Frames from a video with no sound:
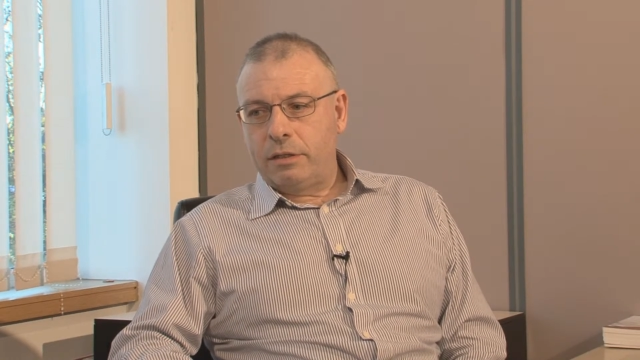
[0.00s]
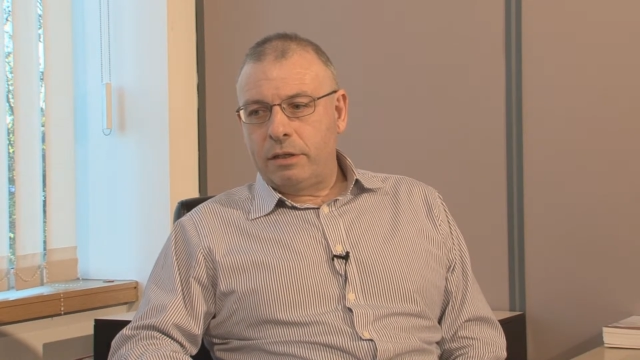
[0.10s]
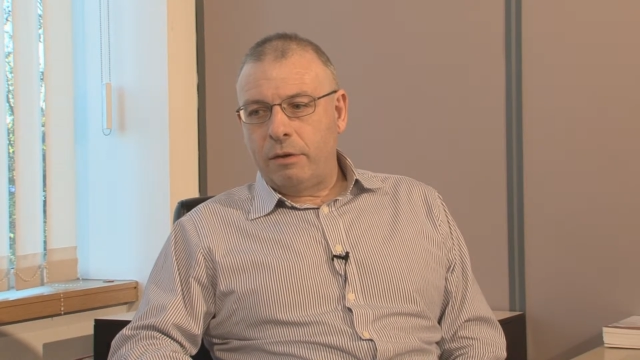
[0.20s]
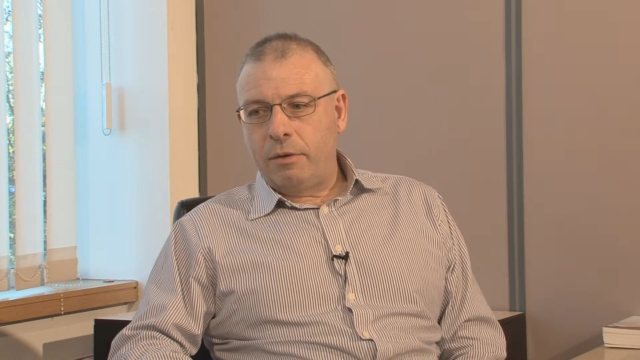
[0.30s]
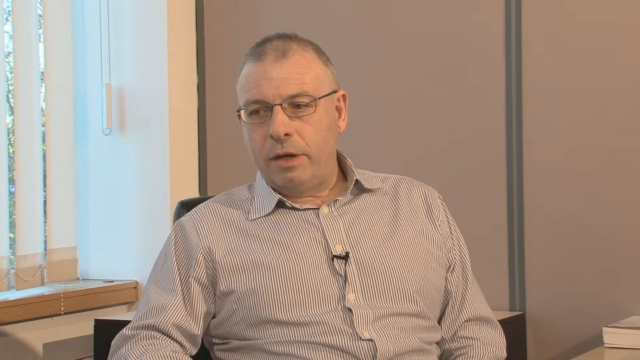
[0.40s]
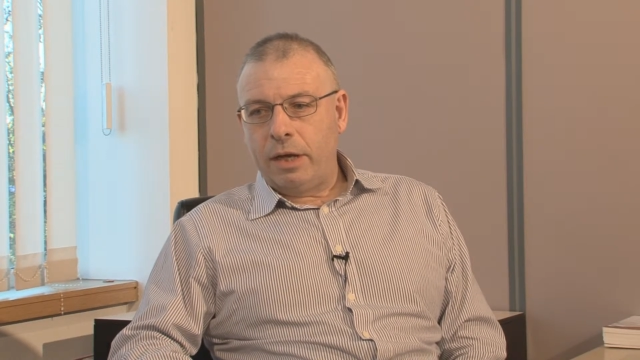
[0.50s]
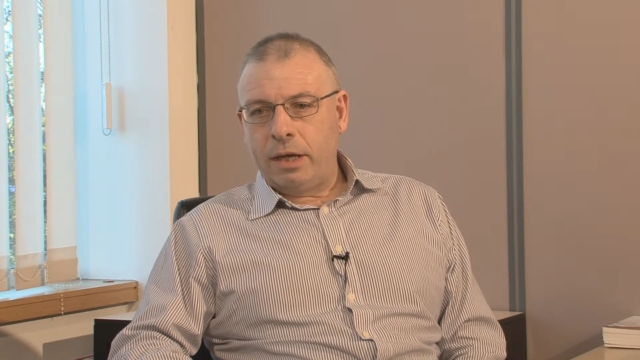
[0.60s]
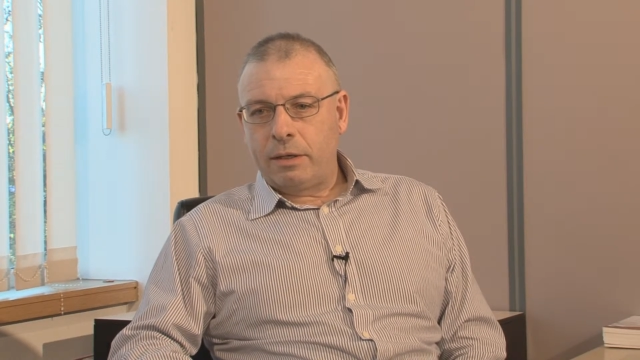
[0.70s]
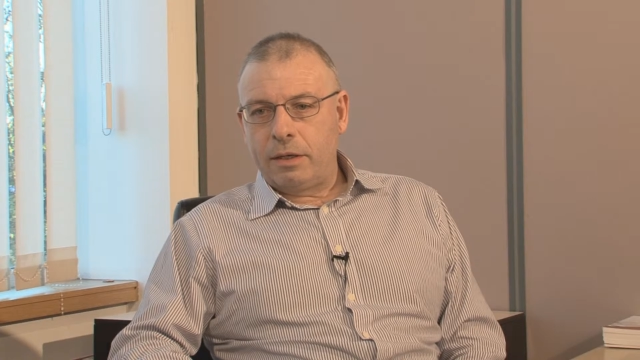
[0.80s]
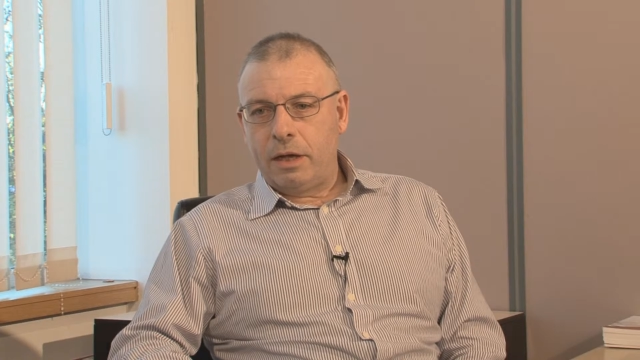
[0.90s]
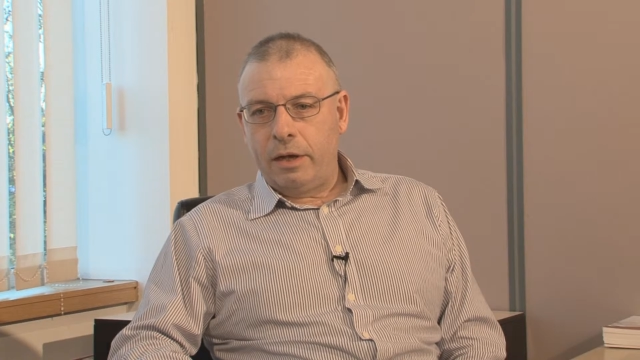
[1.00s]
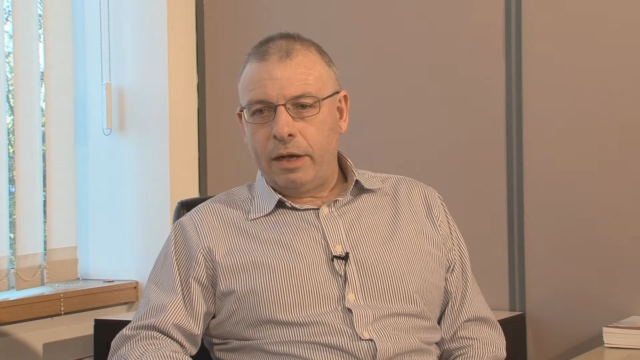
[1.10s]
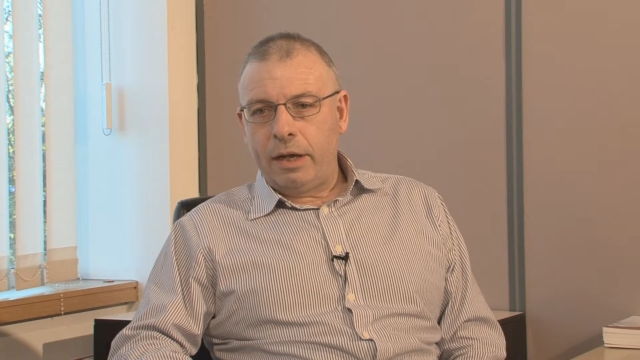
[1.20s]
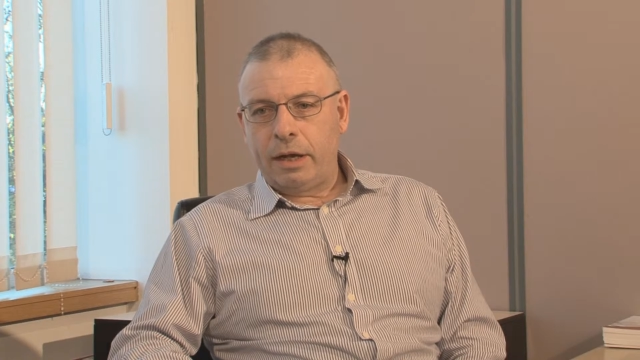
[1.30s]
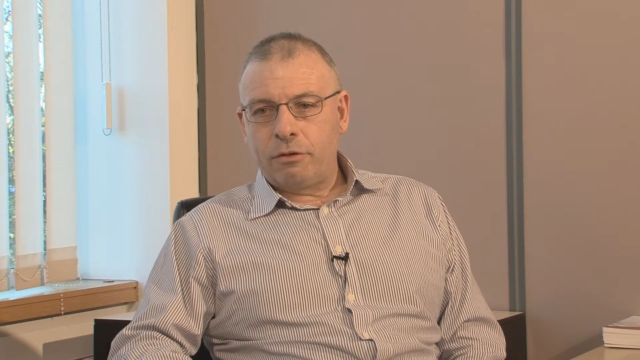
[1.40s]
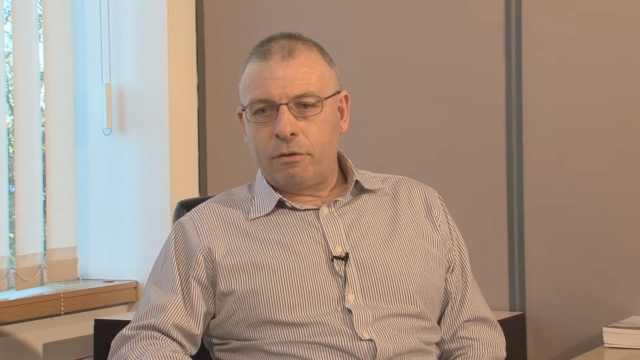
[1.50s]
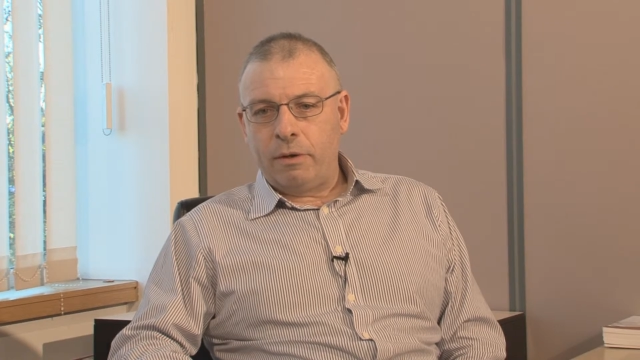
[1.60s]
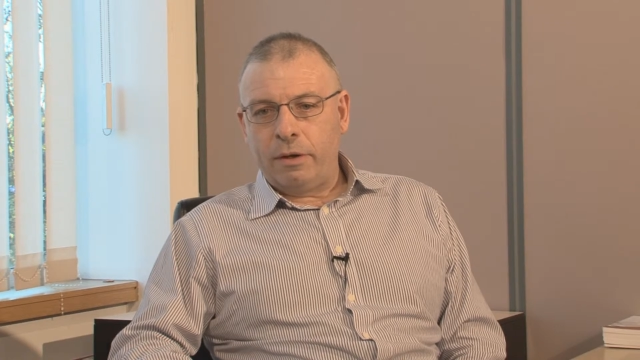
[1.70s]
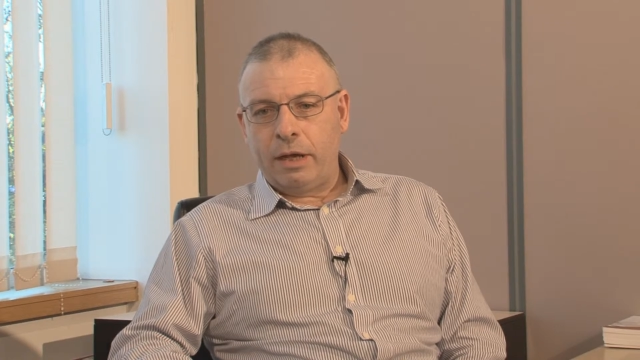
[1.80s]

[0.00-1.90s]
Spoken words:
So I lecture on